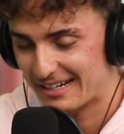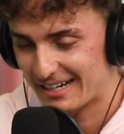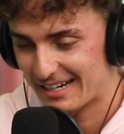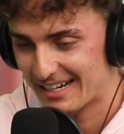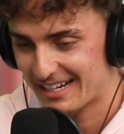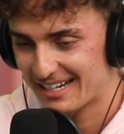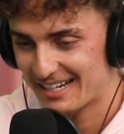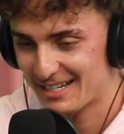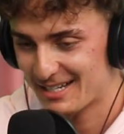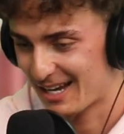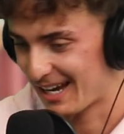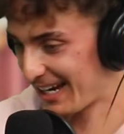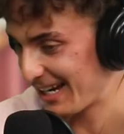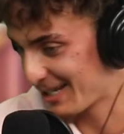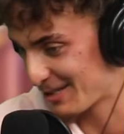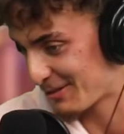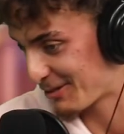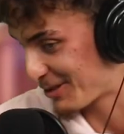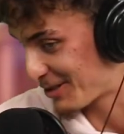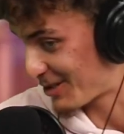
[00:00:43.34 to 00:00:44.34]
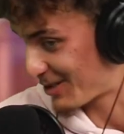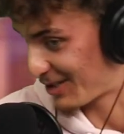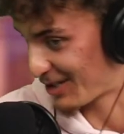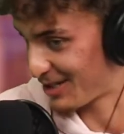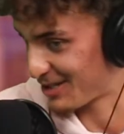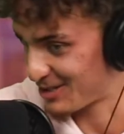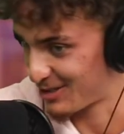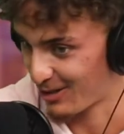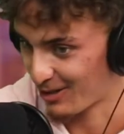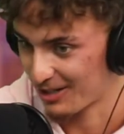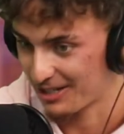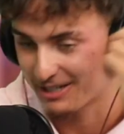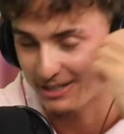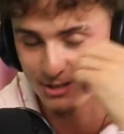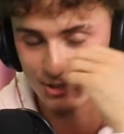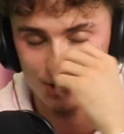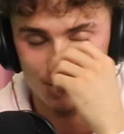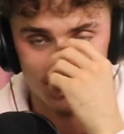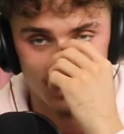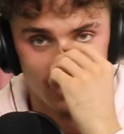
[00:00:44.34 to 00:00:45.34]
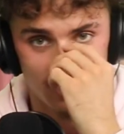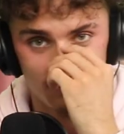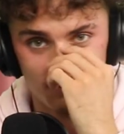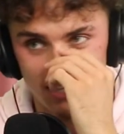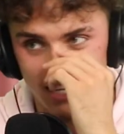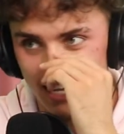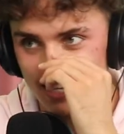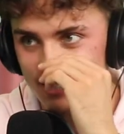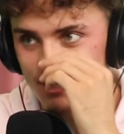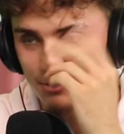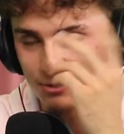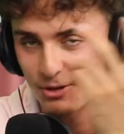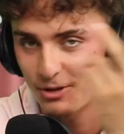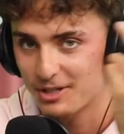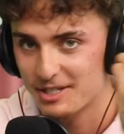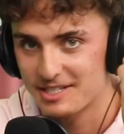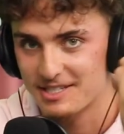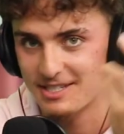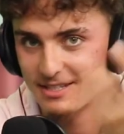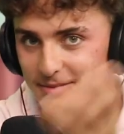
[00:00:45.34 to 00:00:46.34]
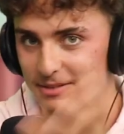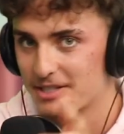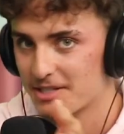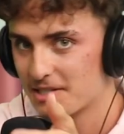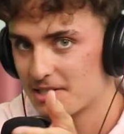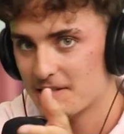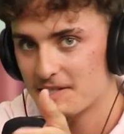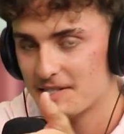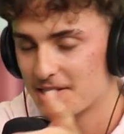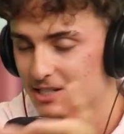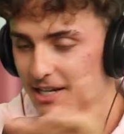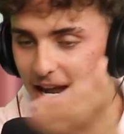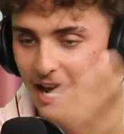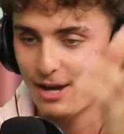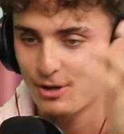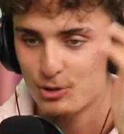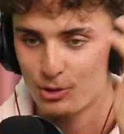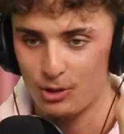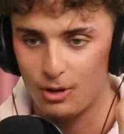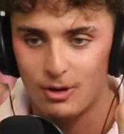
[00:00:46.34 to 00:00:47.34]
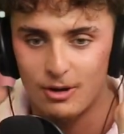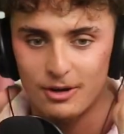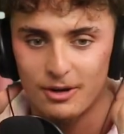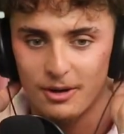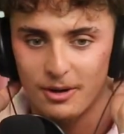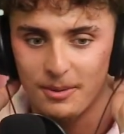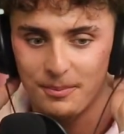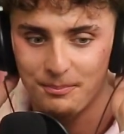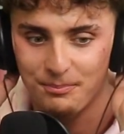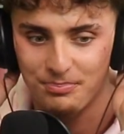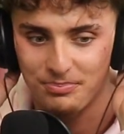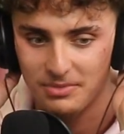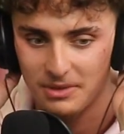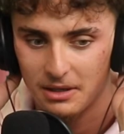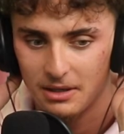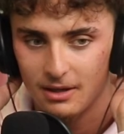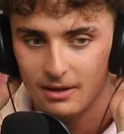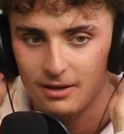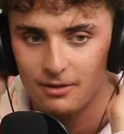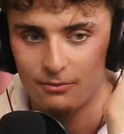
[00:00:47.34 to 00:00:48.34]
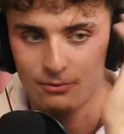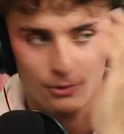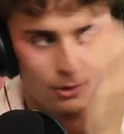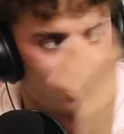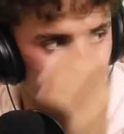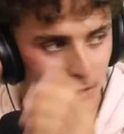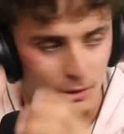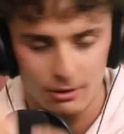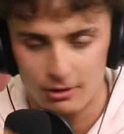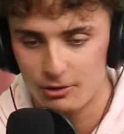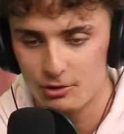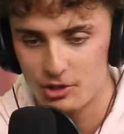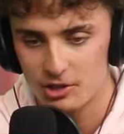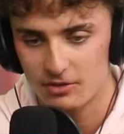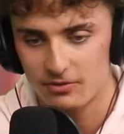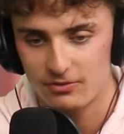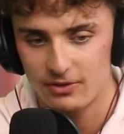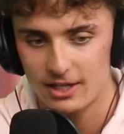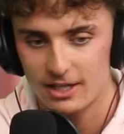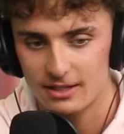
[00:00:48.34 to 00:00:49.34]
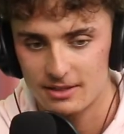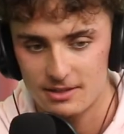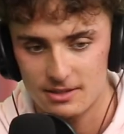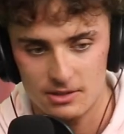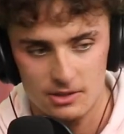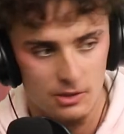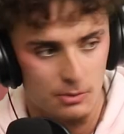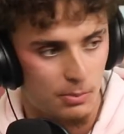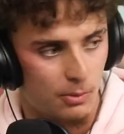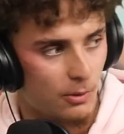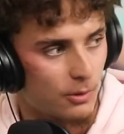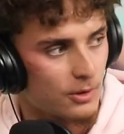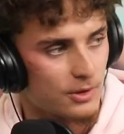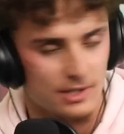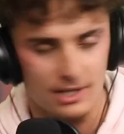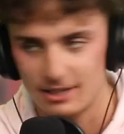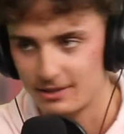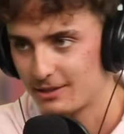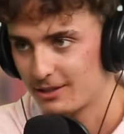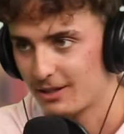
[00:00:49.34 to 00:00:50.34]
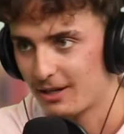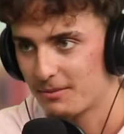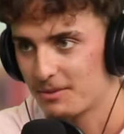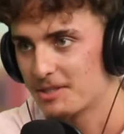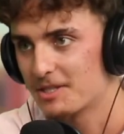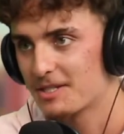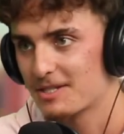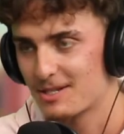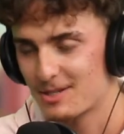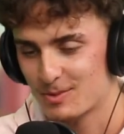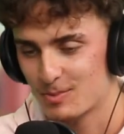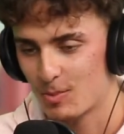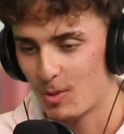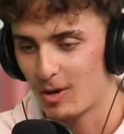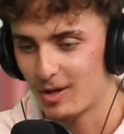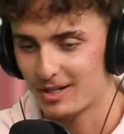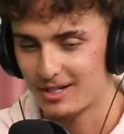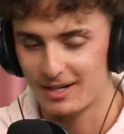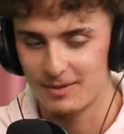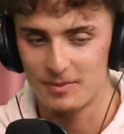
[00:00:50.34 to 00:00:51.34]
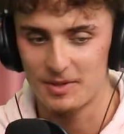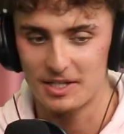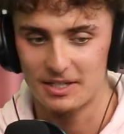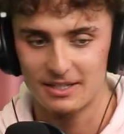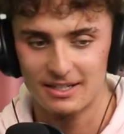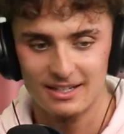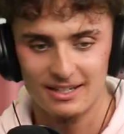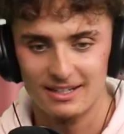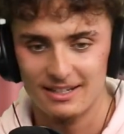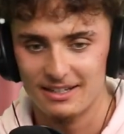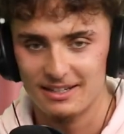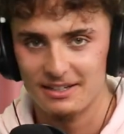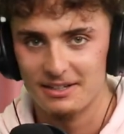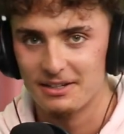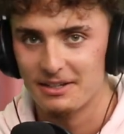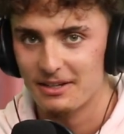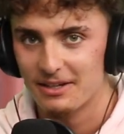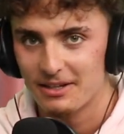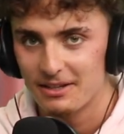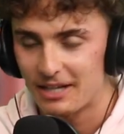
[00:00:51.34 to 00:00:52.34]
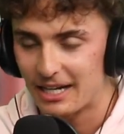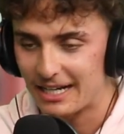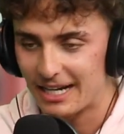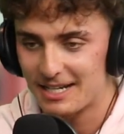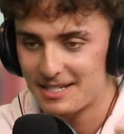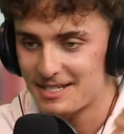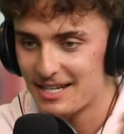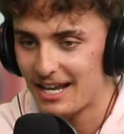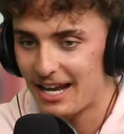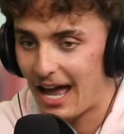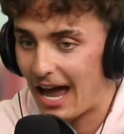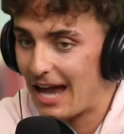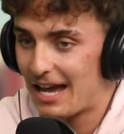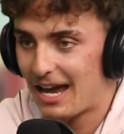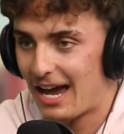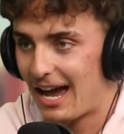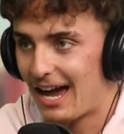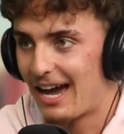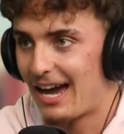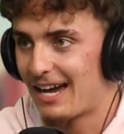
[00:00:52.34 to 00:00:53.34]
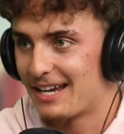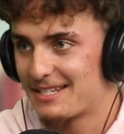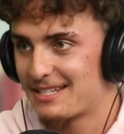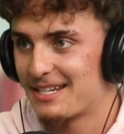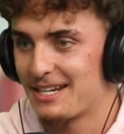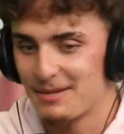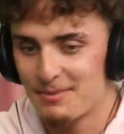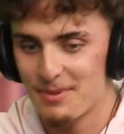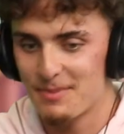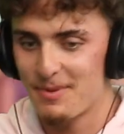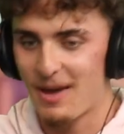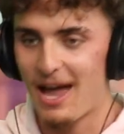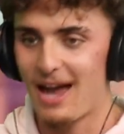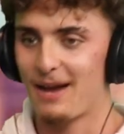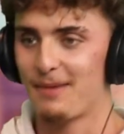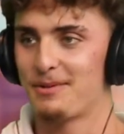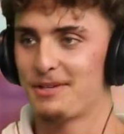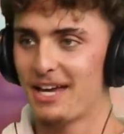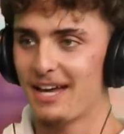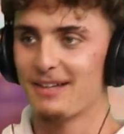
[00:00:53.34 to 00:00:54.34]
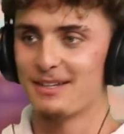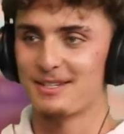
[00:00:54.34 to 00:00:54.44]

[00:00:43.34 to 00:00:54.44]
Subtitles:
I guess we're just gonna start here. Shit, I mean, as you noticed, this is an Ash card. For all you OG fans and supporters out there, I mean, this is Mark. I mean, like I said, I said he'd be back. I mean, yeah,